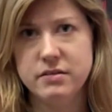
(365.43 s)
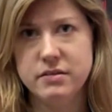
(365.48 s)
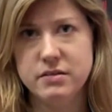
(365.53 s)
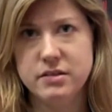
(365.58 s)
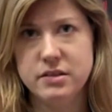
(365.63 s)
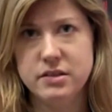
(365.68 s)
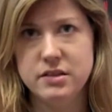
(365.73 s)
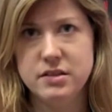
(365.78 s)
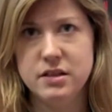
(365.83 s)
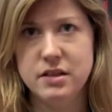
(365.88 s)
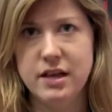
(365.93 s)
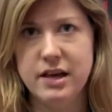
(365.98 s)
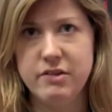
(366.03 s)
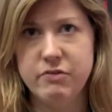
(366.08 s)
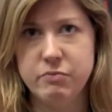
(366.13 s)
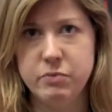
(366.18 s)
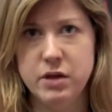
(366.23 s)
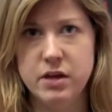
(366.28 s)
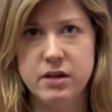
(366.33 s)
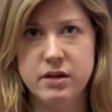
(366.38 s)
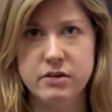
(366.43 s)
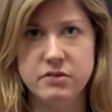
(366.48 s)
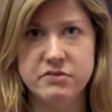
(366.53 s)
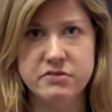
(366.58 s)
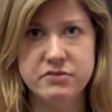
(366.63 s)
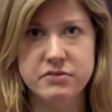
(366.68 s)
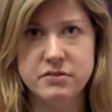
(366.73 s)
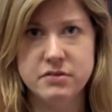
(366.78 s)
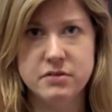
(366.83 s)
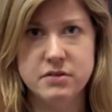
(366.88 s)
just a lifeblood
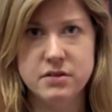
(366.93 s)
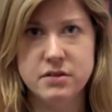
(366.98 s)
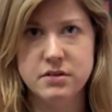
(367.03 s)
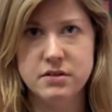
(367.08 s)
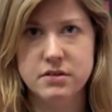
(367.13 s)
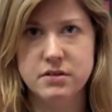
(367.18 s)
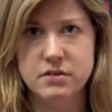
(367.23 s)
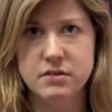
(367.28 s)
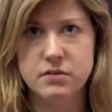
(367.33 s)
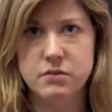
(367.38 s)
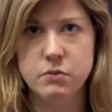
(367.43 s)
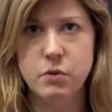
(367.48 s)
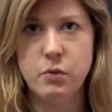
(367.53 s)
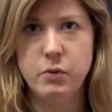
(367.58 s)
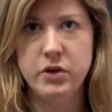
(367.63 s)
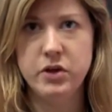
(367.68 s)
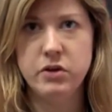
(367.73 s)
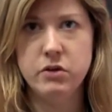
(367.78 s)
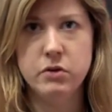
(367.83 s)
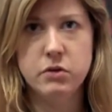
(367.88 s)
of what we do.